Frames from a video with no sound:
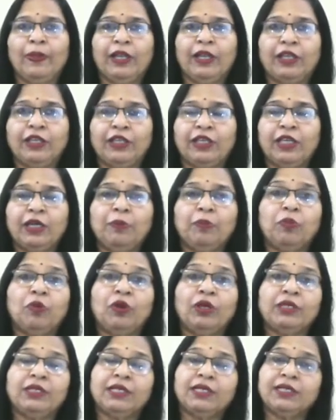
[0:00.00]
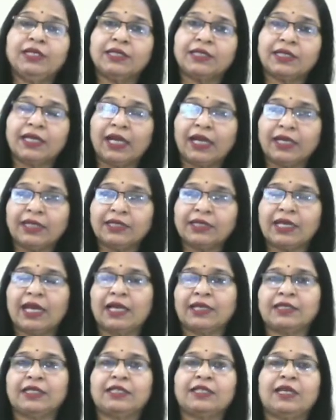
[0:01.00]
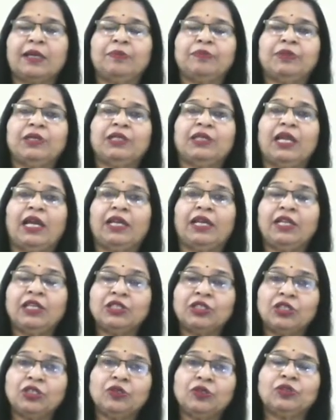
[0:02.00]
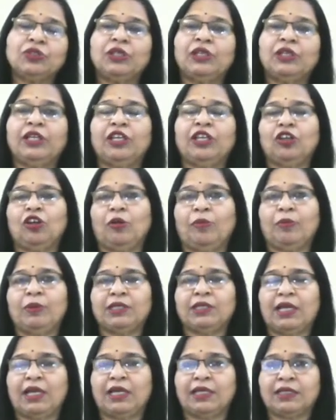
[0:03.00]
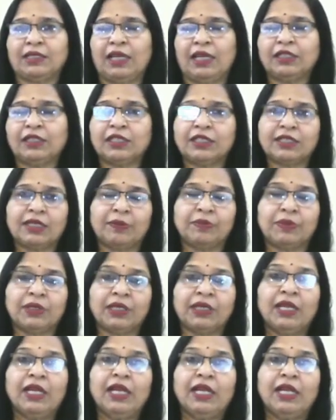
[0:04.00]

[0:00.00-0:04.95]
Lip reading: Here, political science as a subject and institutional economics as another subject